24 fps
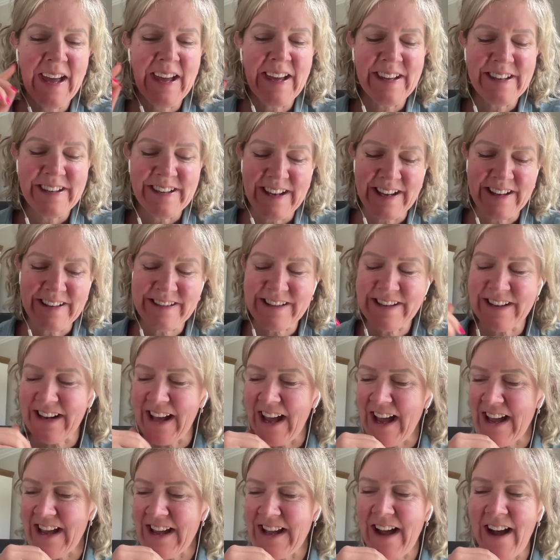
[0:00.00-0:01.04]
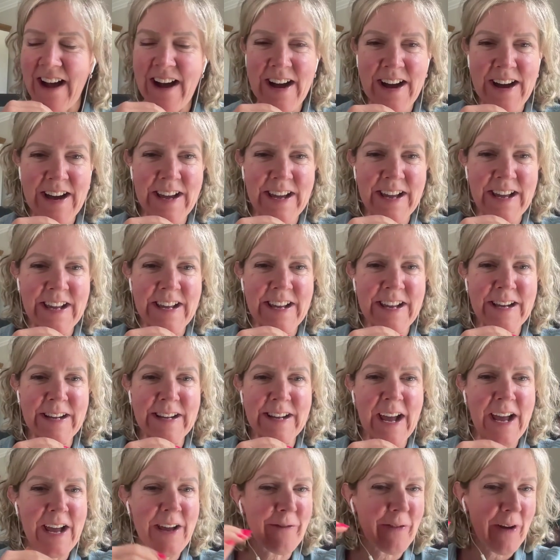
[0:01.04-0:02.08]
Yesterday, I
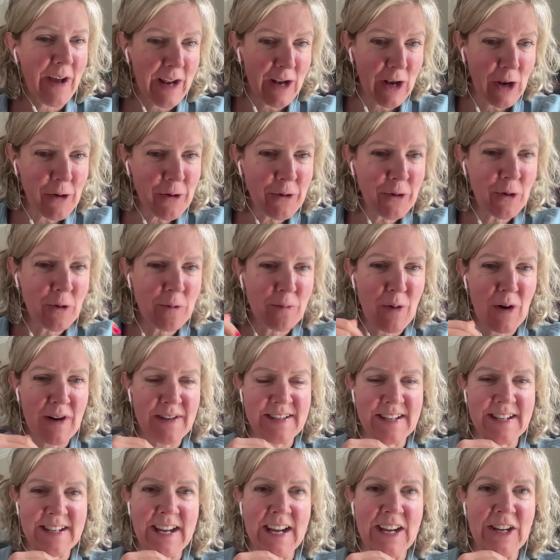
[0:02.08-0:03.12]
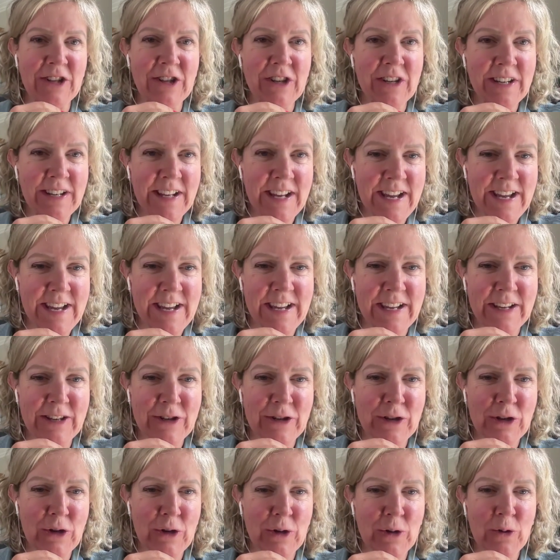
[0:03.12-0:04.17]
gave a local presentation here
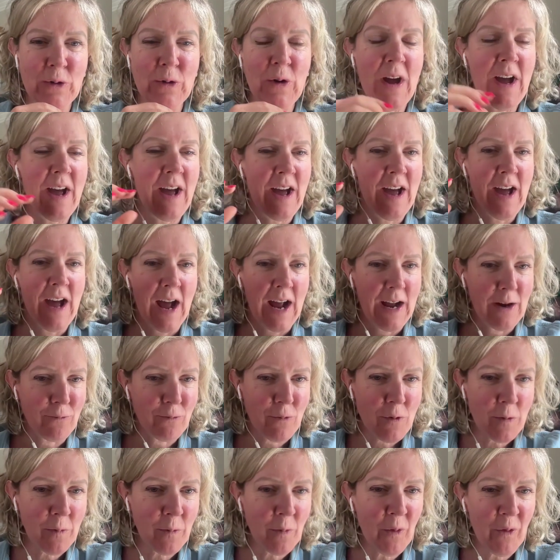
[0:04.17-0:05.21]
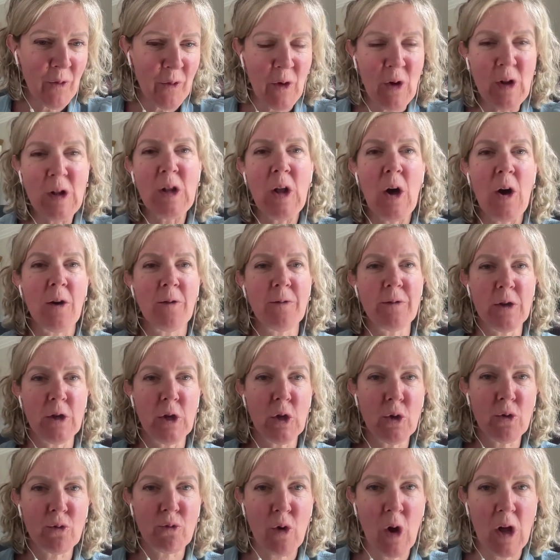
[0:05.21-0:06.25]
to a room full of
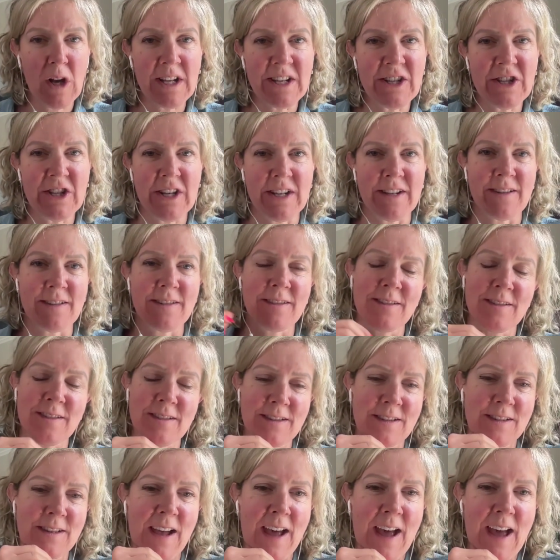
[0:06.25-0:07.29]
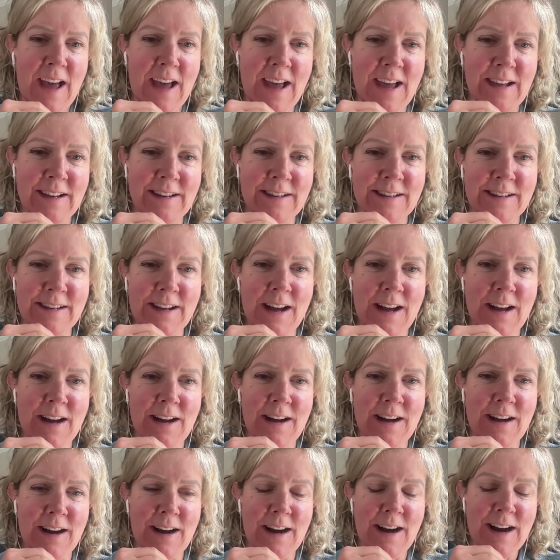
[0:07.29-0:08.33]
urologists, and
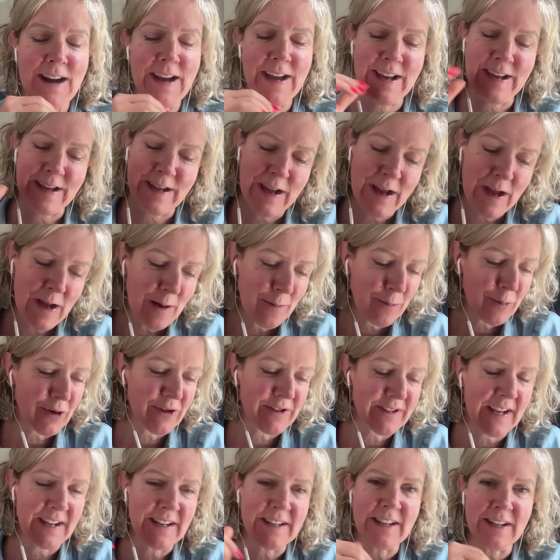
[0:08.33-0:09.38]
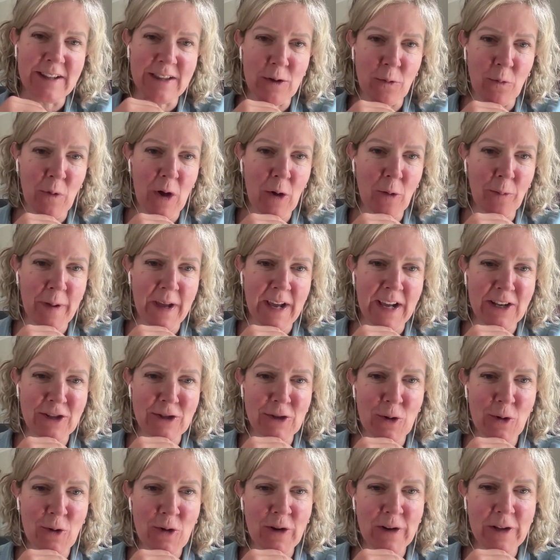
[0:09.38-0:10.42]
I presented the wellbeing
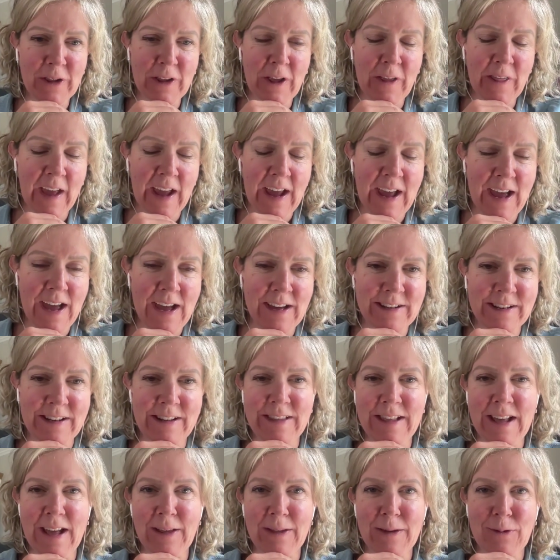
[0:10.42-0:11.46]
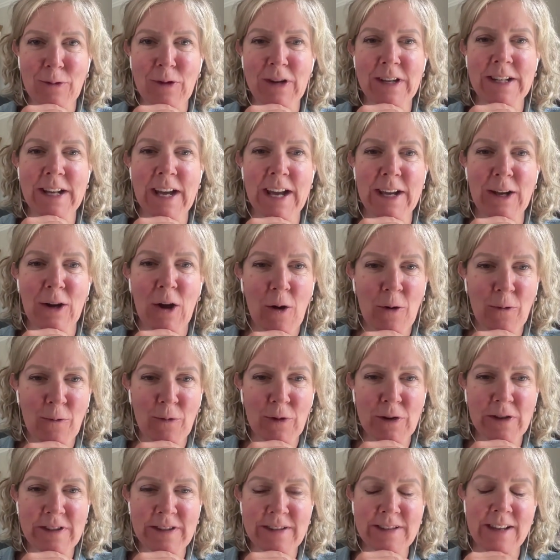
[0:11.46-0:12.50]
talk that they had in their 3-day
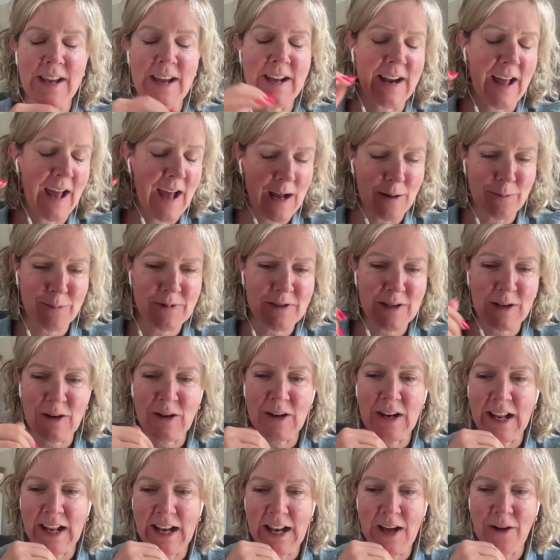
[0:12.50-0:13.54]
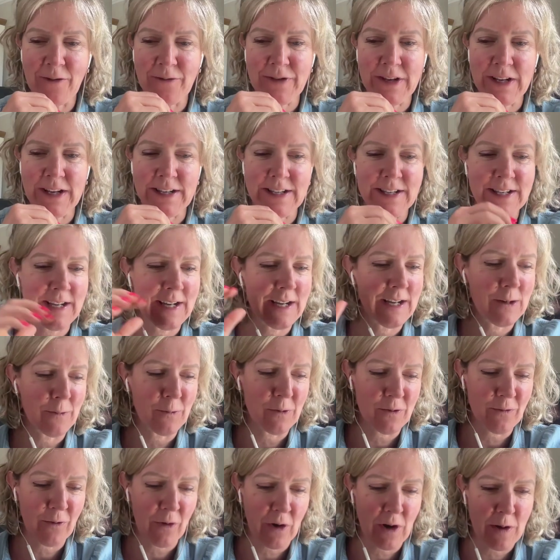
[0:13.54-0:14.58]
conference and absolutely loved it. It
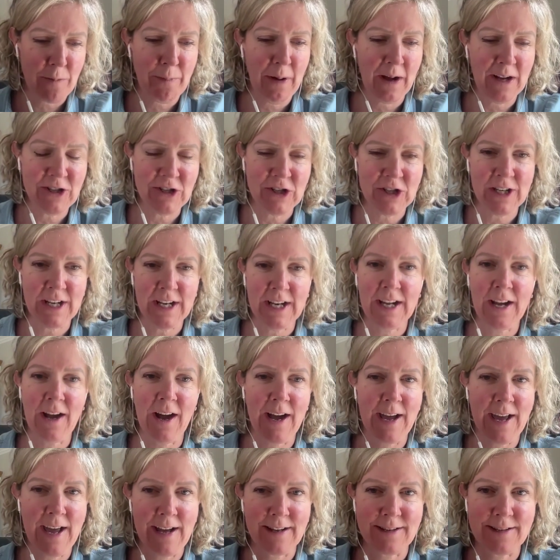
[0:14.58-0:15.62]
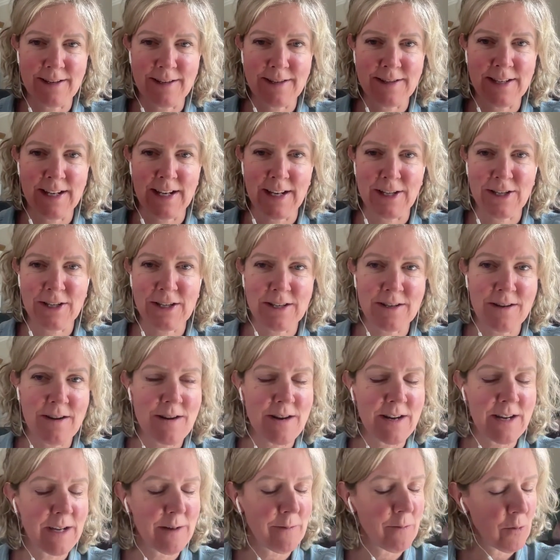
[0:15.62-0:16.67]
was very punchy. I had to stick to
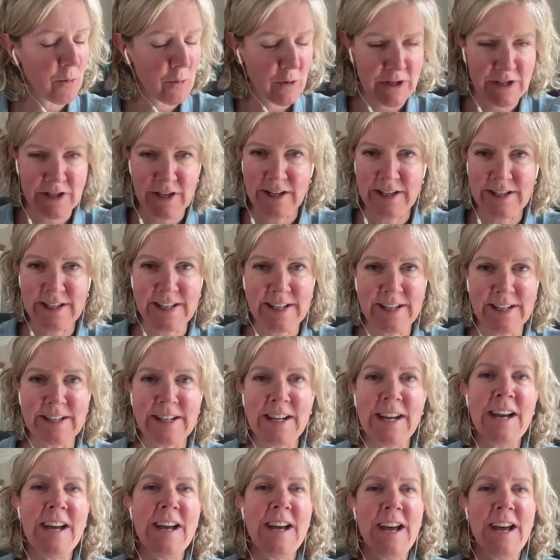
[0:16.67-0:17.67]
time, which I did.